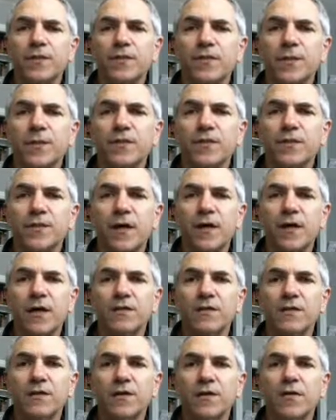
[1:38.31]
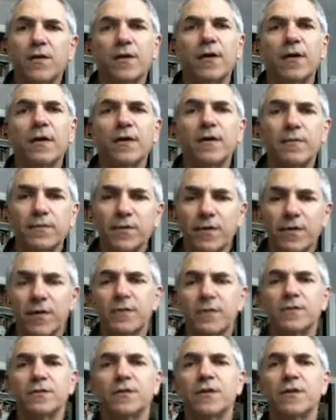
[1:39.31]
genocides, or I'm sorry, I
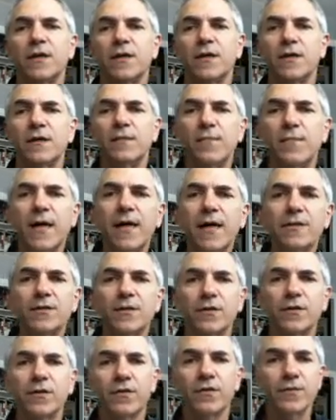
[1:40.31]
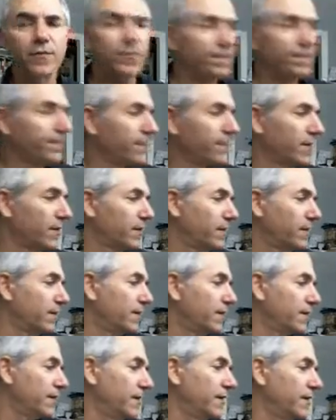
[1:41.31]
should say massacres,
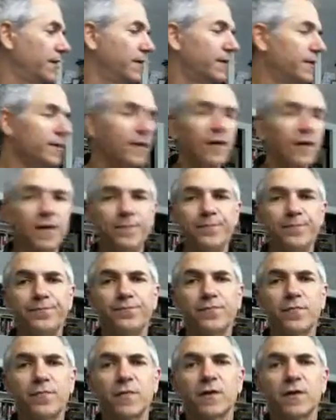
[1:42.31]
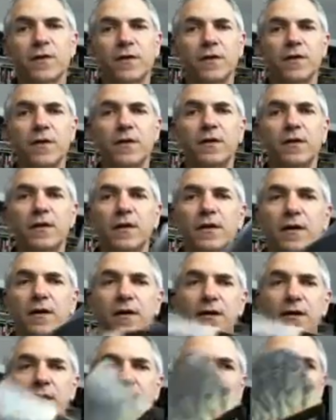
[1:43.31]
and a
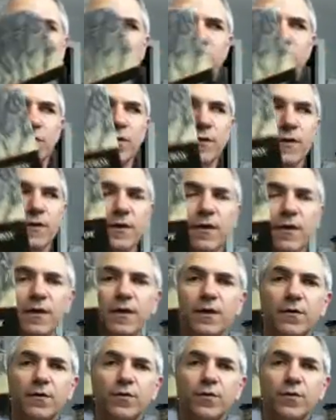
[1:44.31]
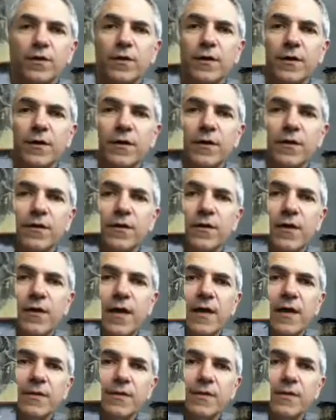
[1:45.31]
really
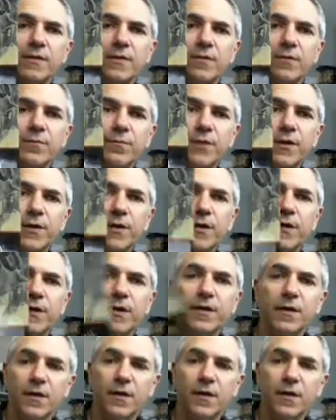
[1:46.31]
excellent book,